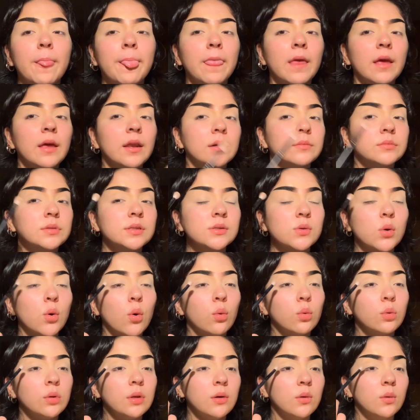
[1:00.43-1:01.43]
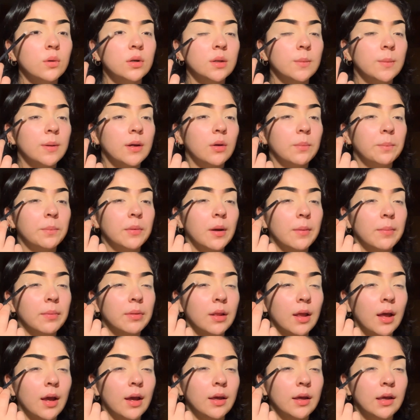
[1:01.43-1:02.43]
And I'm just only going to be
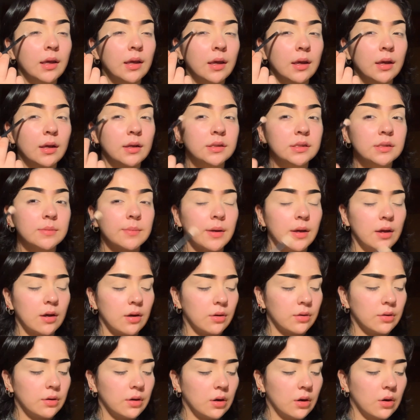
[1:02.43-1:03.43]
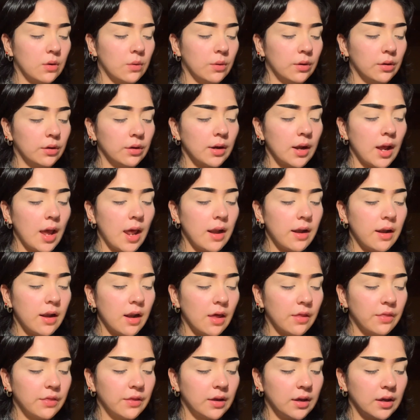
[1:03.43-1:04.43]
applying it into my outer corner and
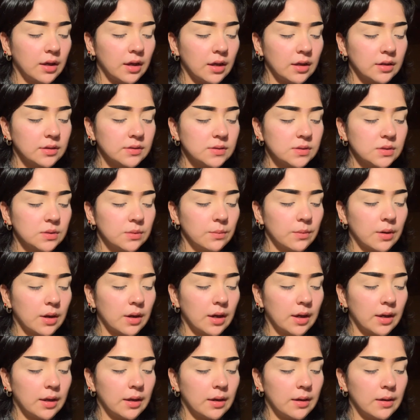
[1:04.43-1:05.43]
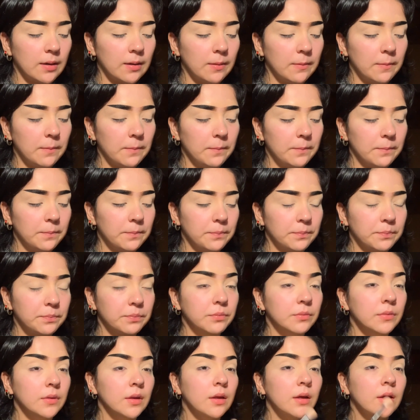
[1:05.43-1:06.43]
nothing into my
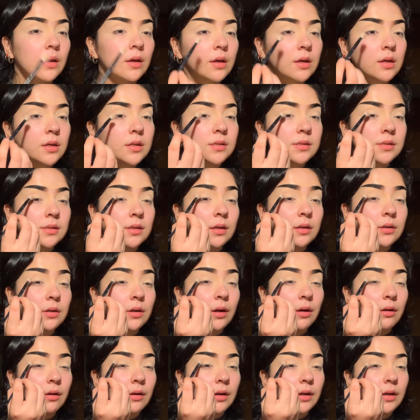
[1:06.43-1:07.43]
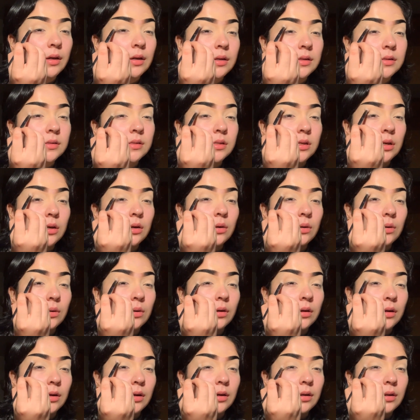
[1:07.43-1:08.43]
center area. So
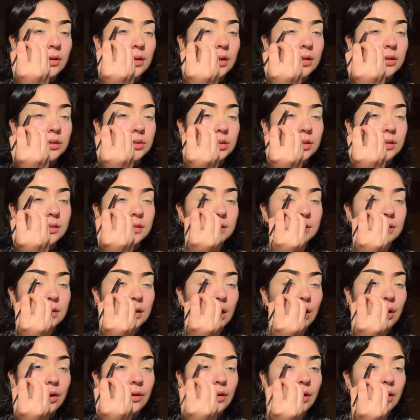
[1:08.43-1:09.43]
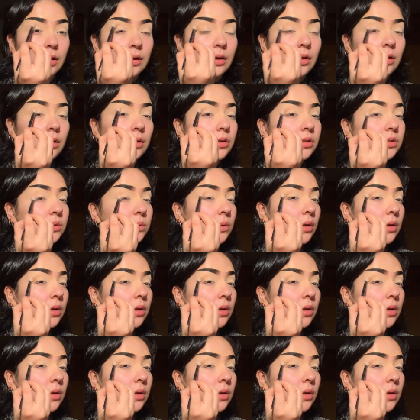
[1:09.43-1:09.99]
let's just see how that goes.